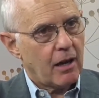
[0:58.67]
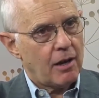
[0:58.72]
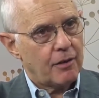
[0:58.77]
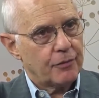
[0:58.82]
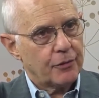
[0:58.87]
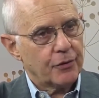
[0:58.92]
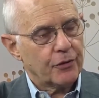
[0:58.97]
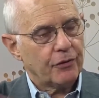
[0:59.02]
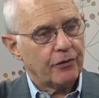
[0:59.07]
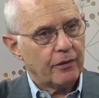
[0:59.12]

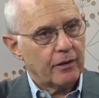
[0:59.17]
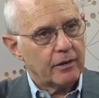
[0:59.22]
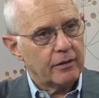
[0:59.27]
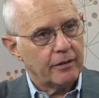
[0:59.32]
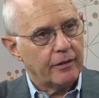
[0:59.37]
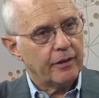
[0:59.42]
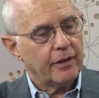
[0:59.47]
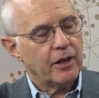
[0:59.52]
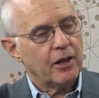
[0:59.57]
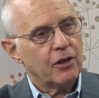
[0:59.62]
covers
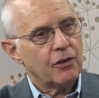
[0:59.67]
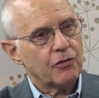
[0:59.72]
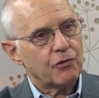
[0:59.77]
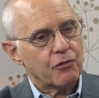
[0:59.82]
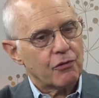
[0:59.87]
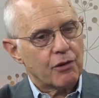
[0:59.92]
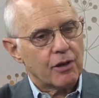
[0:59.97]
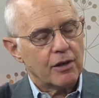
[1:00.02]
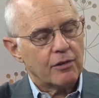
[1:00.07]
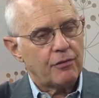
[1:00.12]
the, the
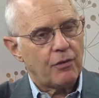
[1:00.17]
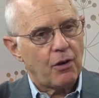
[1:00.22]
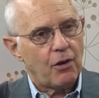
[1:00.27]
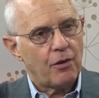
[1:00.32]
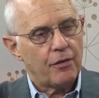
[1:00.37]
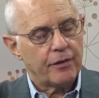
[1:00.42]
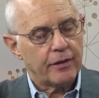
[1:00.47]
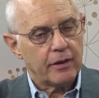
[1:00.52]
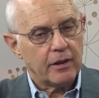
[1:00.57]
history of all